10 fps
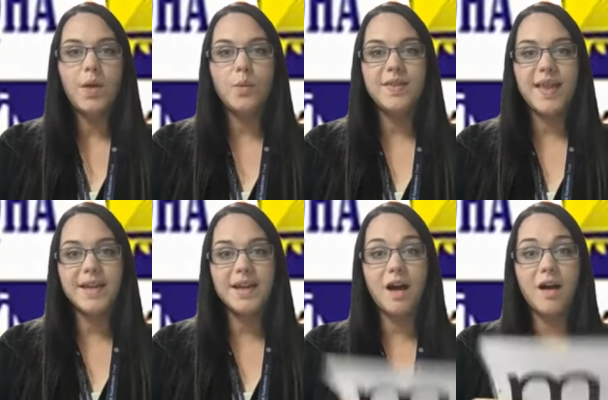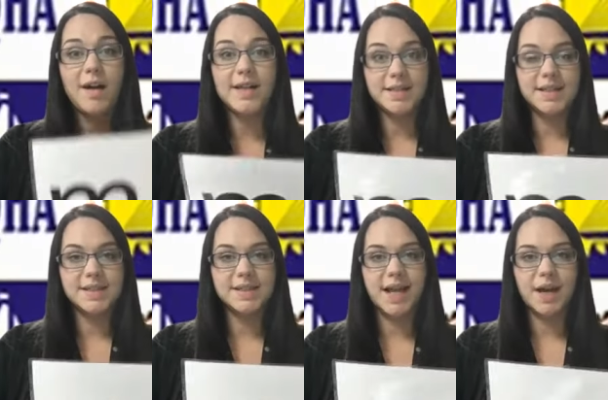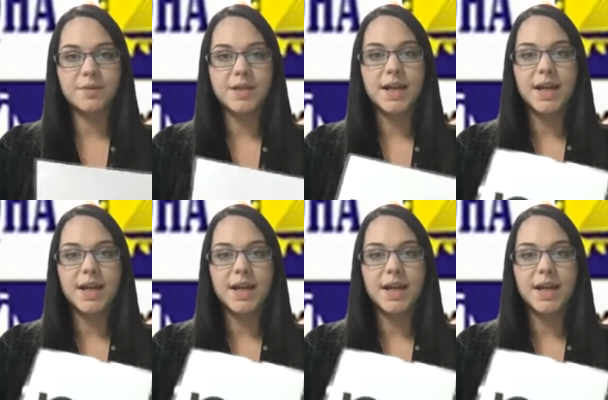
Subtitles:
We'd then hide this sound